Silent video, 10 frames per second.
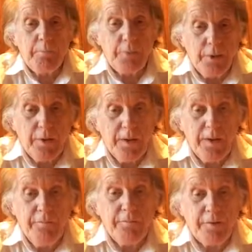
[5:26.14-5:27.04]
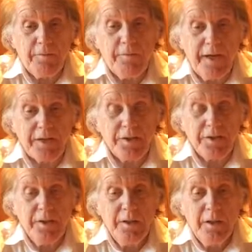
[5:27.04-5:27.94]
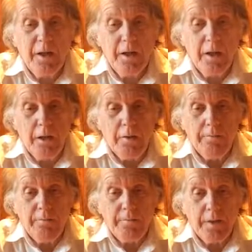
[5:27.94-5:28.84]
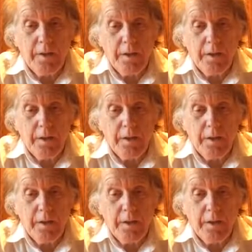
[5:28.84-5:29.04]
purely for the fact of